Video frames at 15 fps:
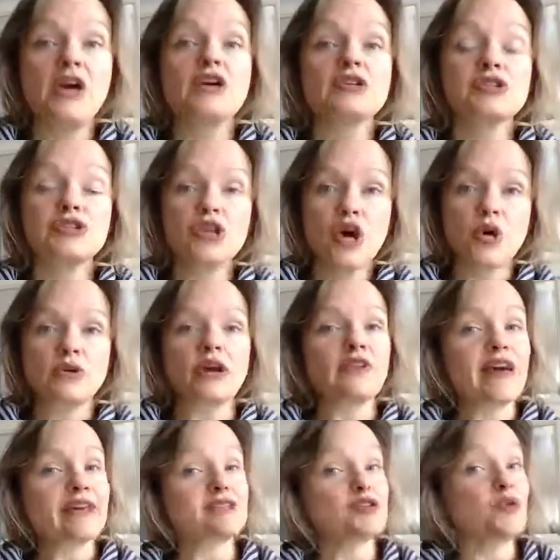So now
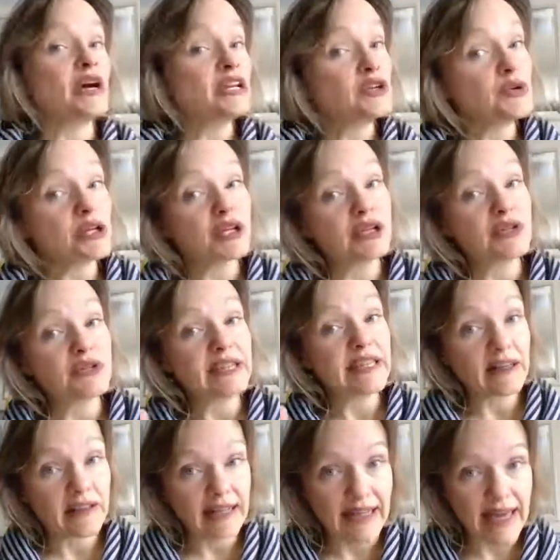that's going to include
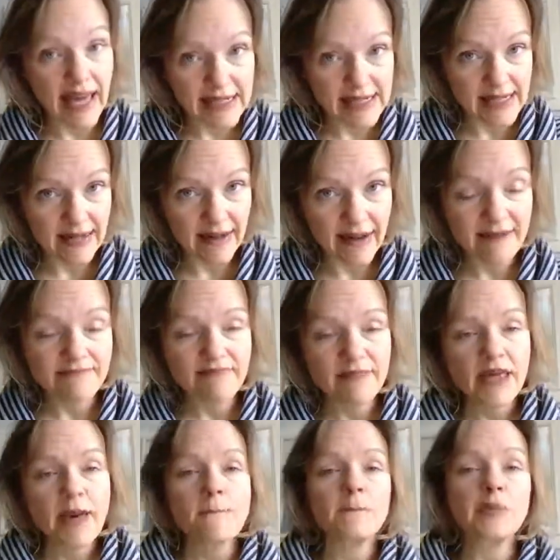killing Candida,
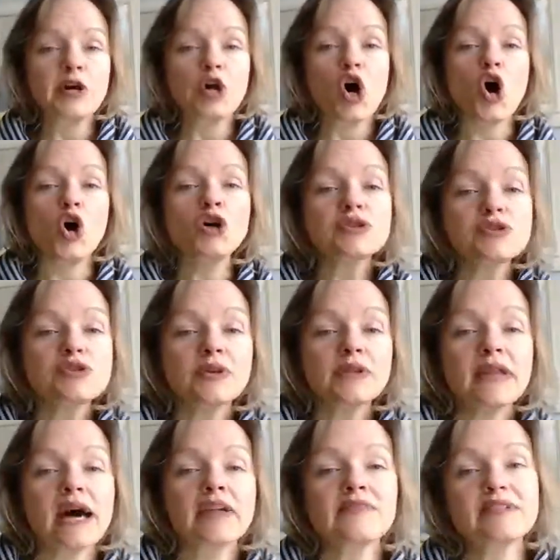but also a
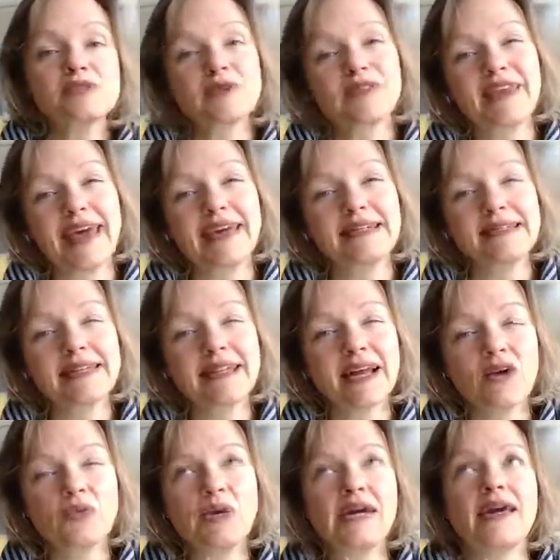lot of us with
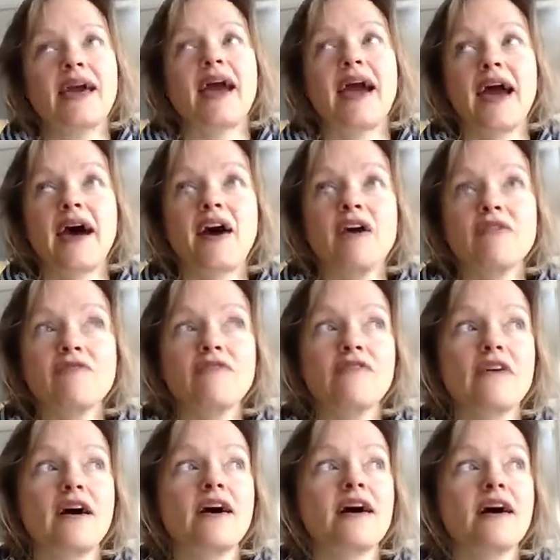Candida, we
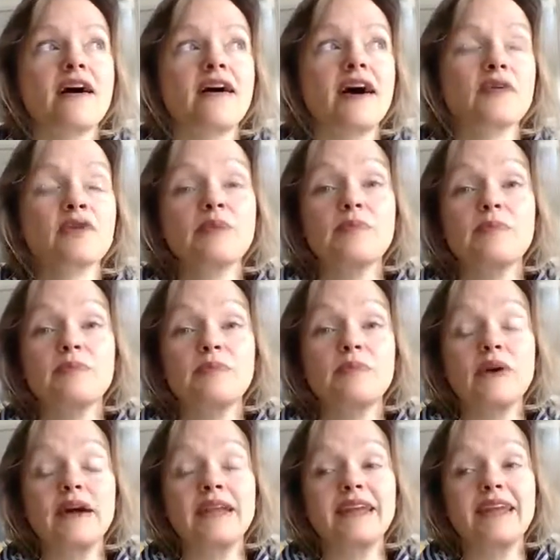have
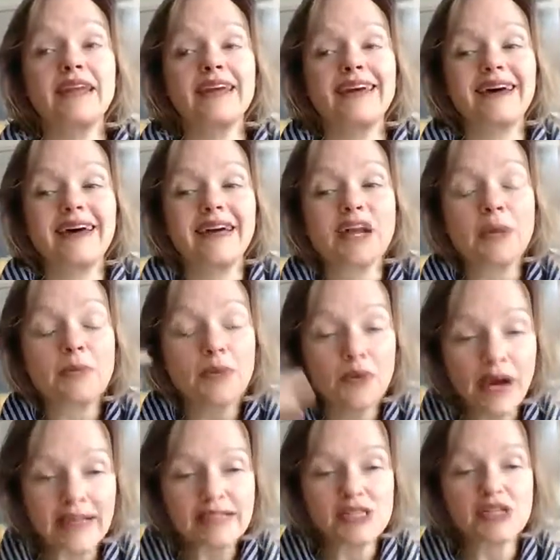an
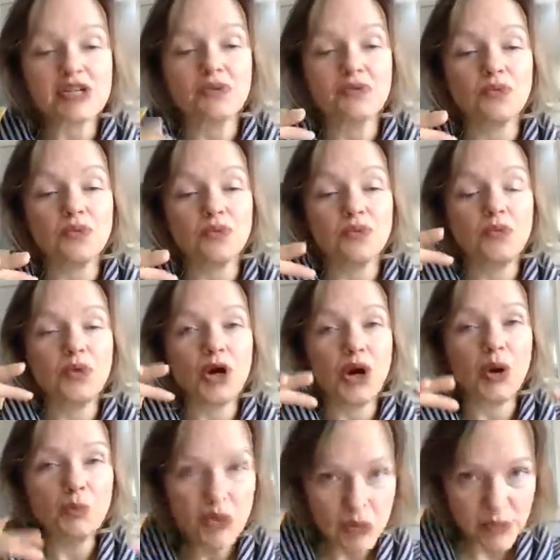oppressed
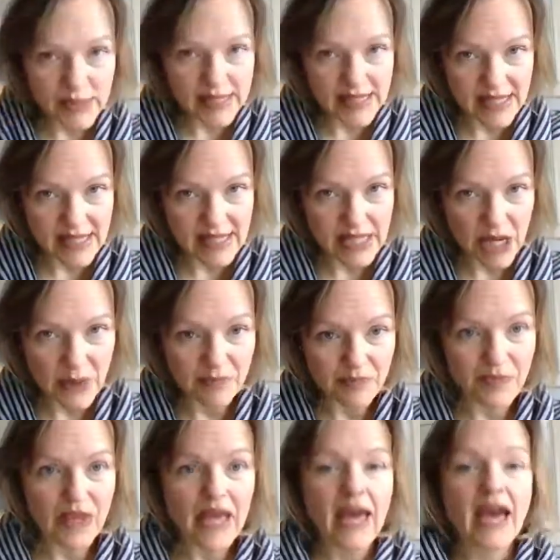immune system.